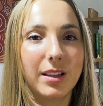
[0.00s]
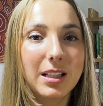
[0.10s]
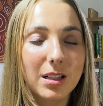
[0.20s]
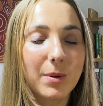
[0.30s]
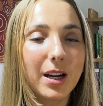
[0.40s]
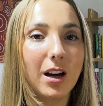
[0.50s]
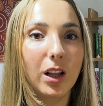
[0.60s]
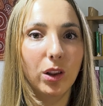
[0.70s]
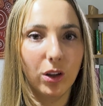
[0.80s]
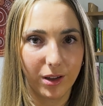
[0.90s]
This is where
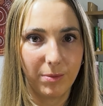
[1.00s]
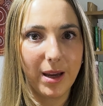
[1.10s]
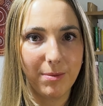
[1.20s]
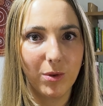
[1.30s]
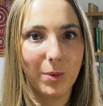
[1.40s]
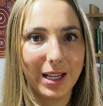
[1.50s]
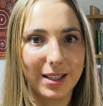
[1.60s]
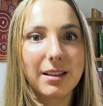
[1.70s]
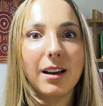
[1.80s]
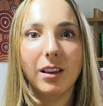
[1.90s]
a lot of people
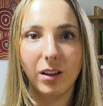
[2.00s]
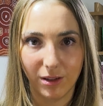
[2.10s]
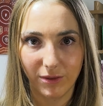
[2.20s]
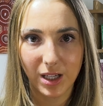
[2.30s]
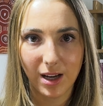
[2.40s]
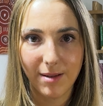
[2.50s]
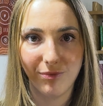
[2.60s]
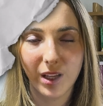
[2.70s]
waste a lot of time.